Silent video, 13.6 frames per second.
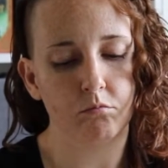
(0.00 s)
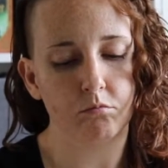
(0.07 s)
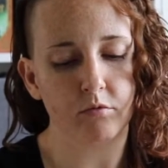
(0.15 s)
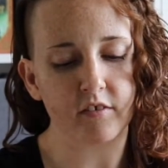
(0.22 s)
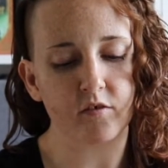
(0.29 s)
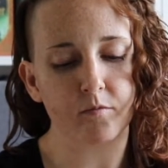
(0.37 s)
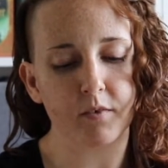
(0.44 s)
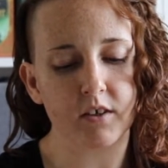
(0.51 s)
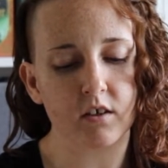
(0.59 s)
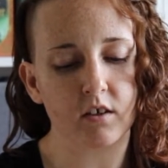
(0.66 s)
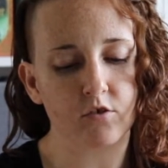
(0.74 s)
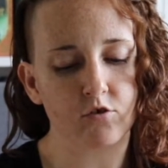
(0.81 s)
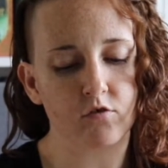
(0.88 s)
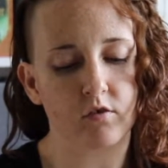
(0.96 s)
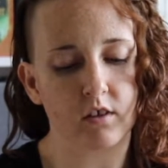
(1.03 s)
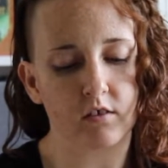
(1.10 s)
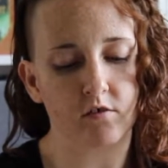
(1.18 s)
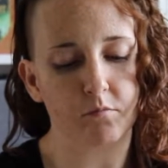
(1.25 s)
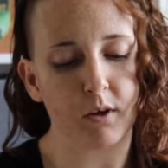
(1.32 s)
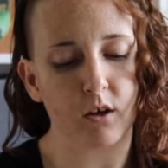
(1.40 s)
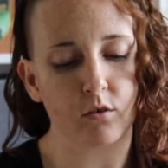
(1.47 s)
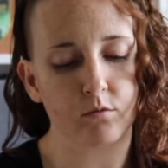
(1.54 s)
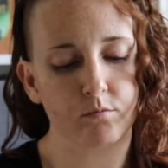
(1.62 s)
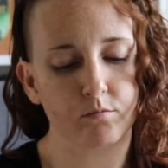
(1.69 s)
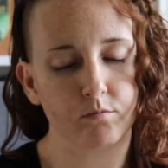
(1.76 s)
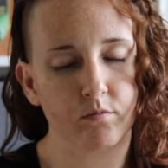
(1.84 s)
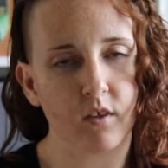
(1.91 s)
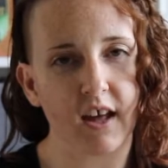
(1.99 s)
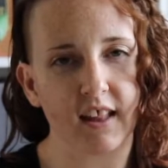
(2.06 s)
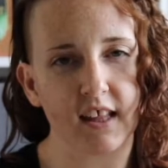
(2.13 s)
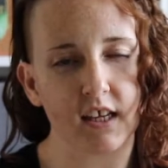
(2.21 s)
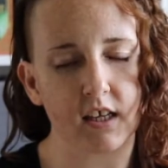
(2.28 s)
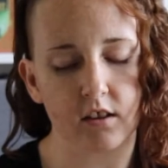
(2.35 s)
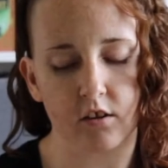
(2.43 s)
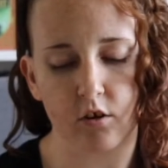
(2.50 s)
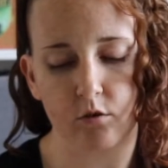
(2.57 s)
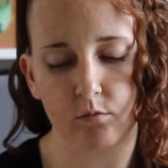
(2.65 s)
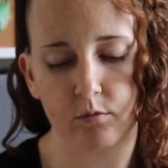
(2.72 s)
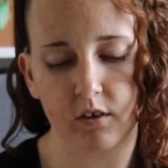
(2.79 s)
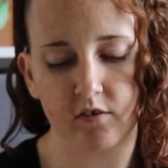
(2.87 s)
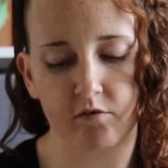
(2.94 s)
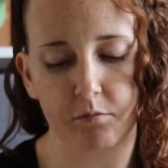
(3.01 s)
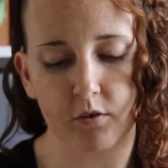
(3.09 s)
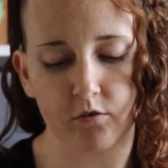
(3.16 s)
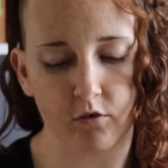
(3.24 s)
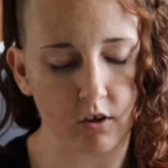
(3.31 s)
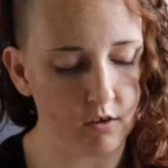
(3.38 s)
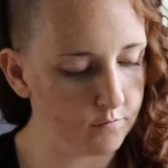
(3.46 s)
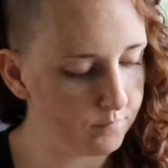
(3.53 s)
That's a very interesting smell. I like it though. It smells good.